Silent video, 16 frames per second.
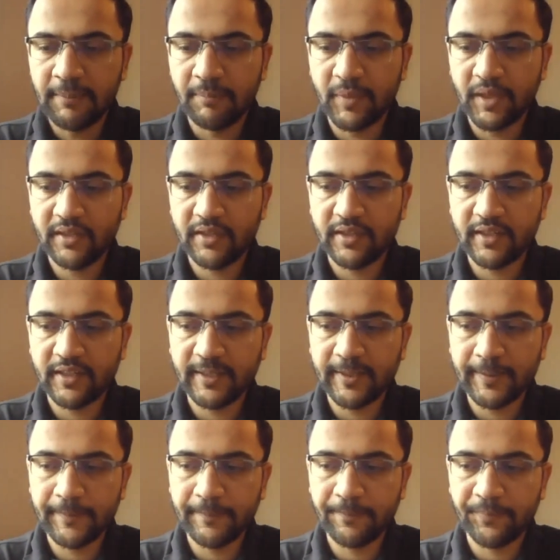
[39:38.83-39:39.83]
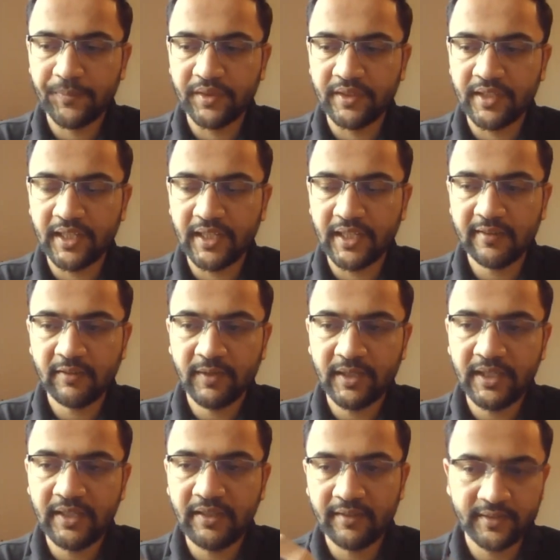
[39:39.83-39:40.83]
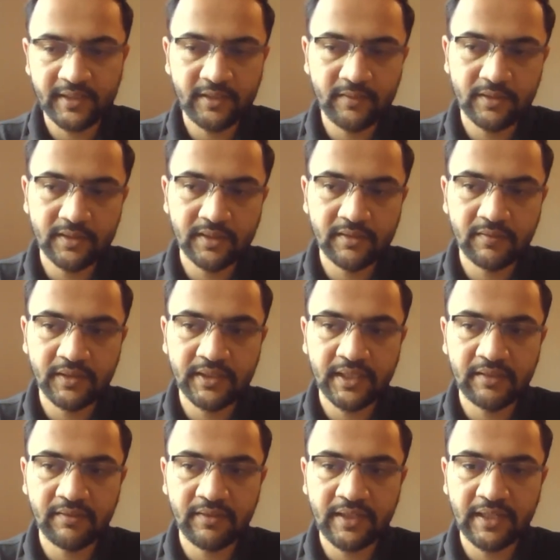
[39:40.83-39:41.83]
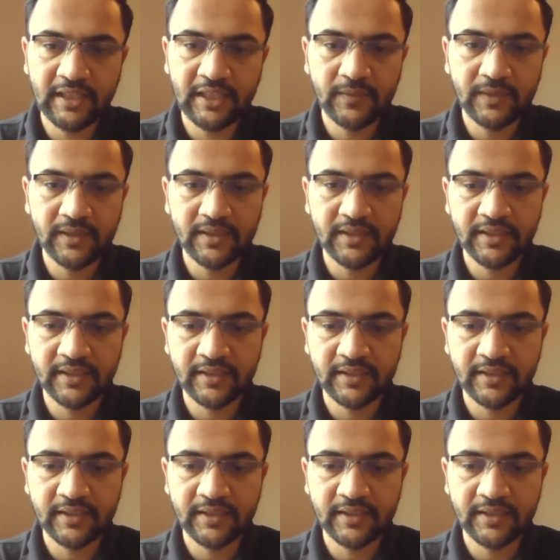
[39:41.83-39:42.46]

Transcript: but there are some very interesting works which have dealt with